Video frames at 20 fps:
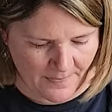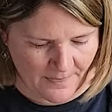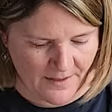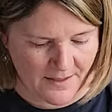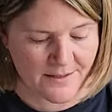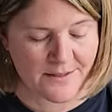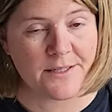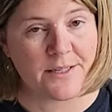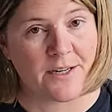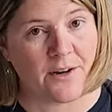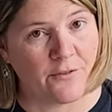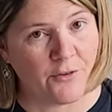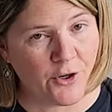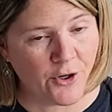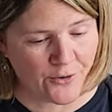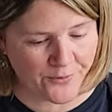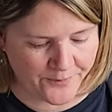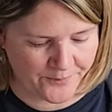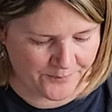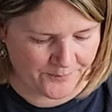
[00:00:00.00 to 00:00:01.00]
because you never know.
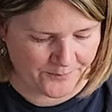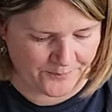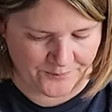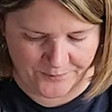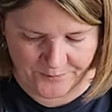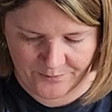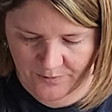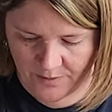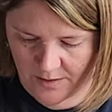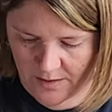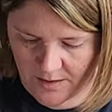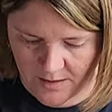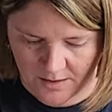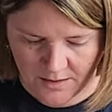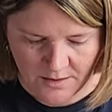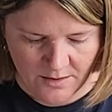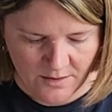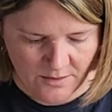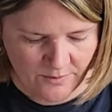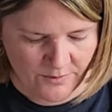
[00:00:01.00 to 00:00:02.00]

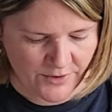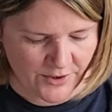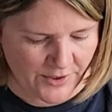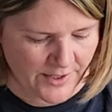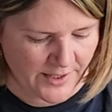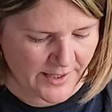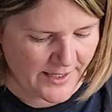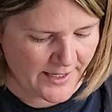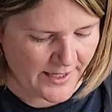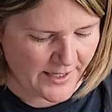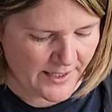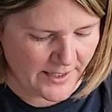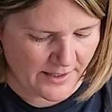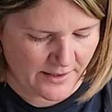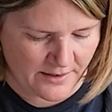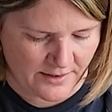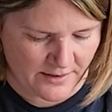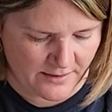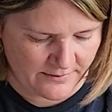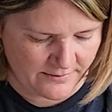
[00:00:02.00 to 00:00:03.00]
When you get a
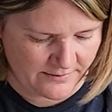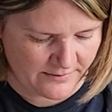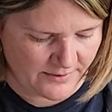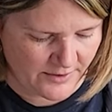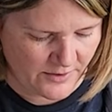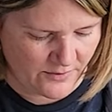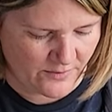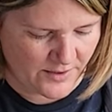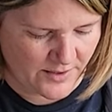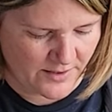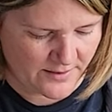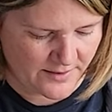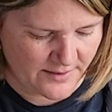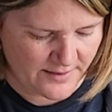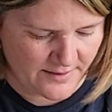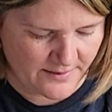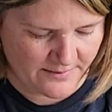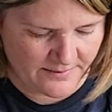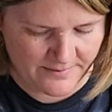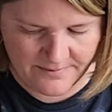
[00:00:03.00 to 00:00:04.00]
headache, you want
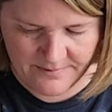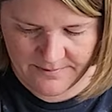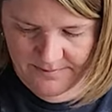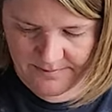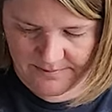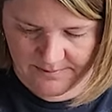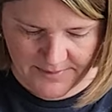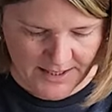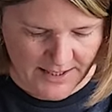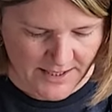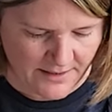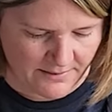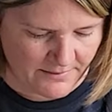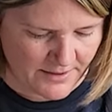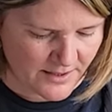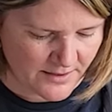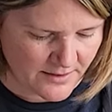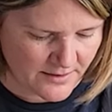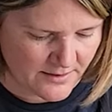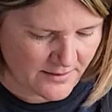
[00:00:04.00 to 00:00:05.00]
some pain
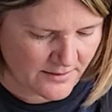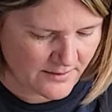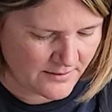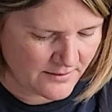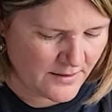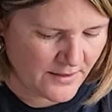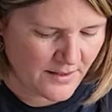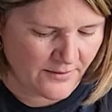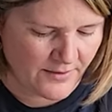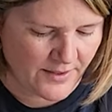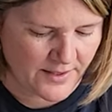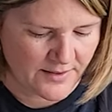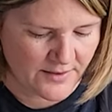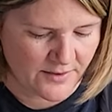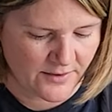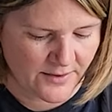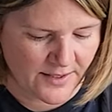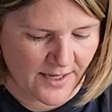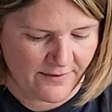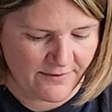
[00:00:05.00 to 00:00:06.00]
meds. All right,
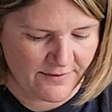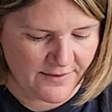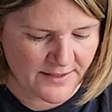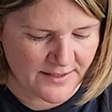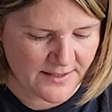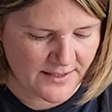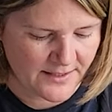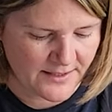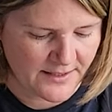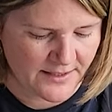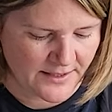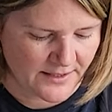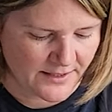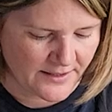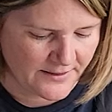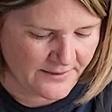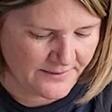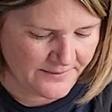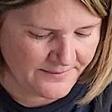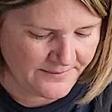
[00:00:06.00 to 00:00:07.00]
so that fits in here.